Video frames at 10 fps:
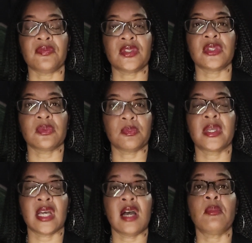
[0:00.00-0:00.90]
to
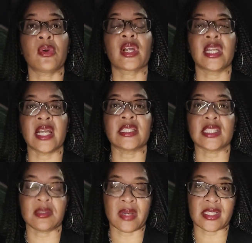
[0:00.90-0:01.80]
become more connected
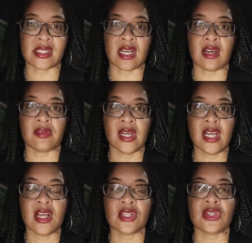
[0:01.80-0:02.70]
to myself
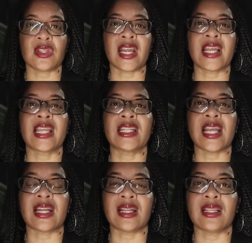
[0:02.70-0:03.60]
so that I can get
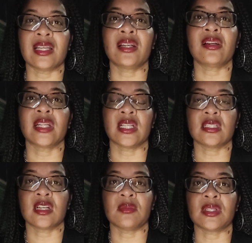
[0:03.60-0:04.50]
that clarity in
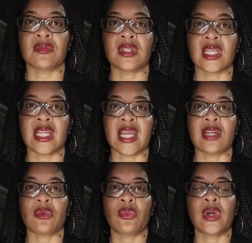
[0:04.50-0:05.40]
terms of looking
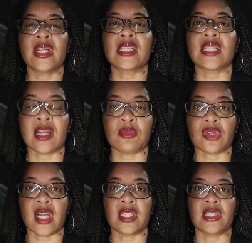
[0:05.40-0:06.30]
at what is it that I'm
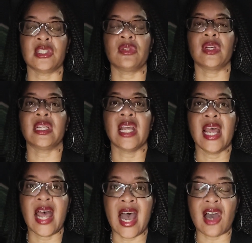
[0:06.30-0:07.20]
trying to do and
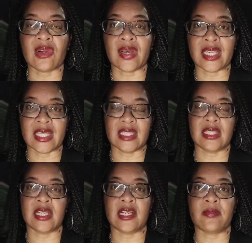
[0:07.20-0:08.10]
how do I get
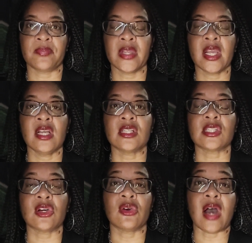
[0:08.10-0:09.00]
there.
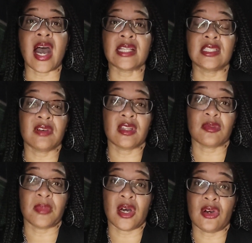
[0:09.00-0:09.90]
So I
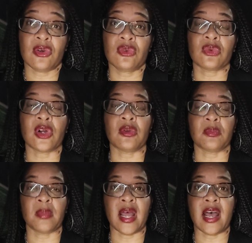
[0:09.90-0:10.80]
developed my own
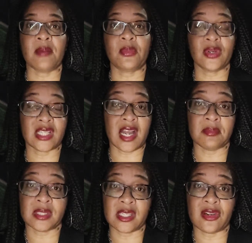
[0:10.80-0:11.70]
roadmap, which
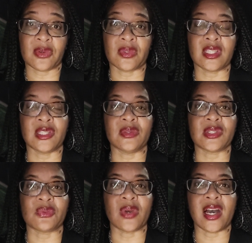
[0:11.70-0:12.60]
I'm sharing with you
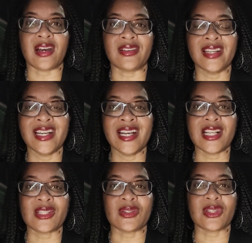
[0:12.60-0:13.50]
as well.
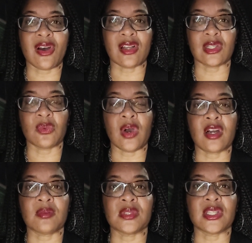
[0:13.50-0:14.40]
So it's called the
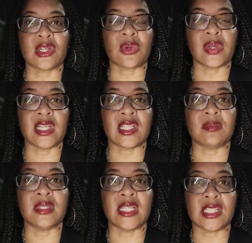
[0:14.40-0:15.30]
Welcome to Your
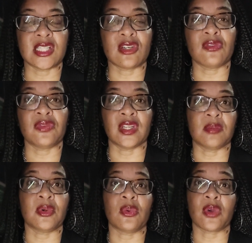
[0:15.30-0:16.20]
Queendom Digital
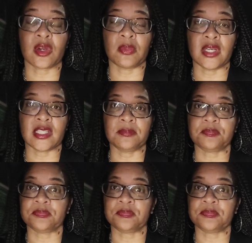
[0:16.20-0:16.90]
Fillable Workbook.